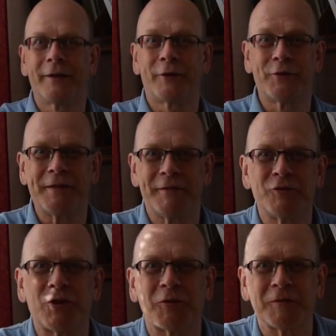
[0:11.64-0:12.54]
Good evening,
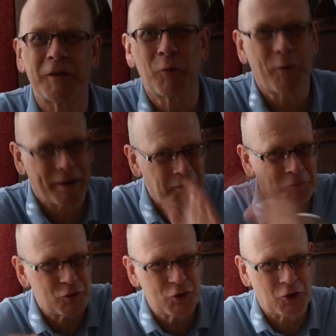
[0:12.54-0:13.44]
chocolate lover. Welcome
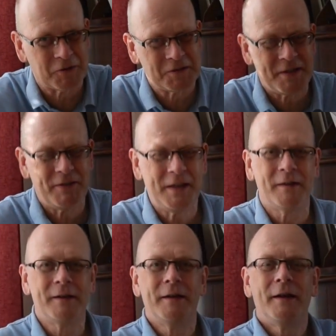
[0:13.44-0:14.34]
to ChocolateTV.
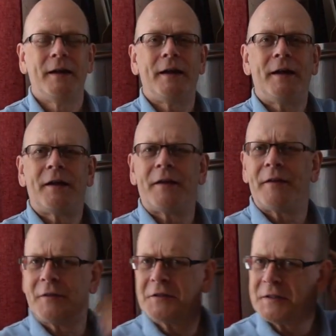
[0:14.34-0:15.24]

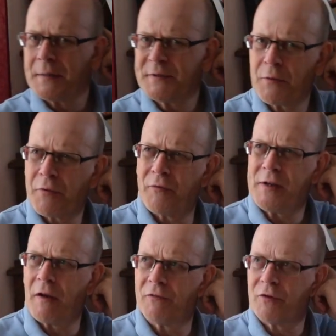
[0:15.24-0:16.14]
This is episode
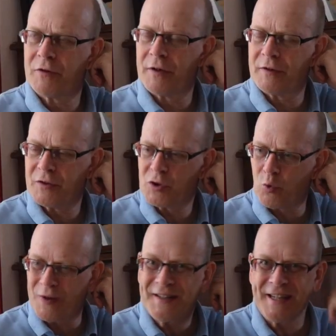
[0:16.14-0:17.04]

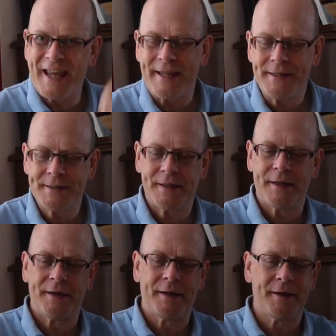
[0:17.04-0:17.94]
328.
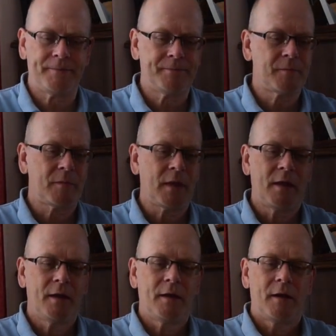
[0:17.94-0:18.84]
I
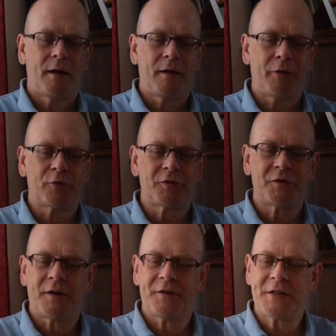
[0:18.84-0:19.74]
thought
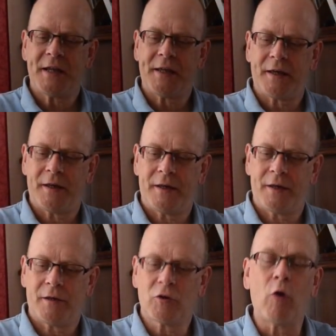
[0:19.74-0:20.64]
I'd take
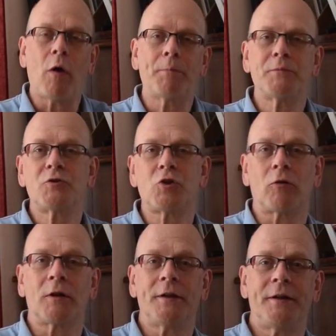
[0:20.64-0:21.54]
co-op
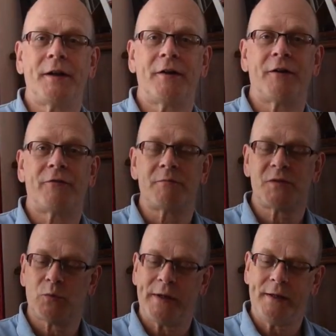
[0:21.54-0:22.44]
chocolate from
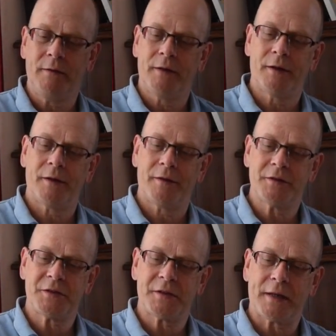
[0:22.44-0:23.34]
Sweden.
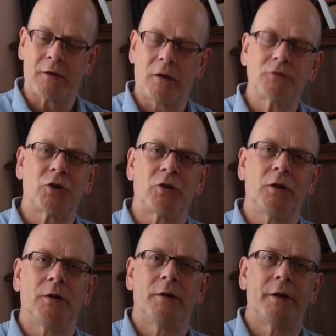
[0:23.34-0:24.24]
This is ecological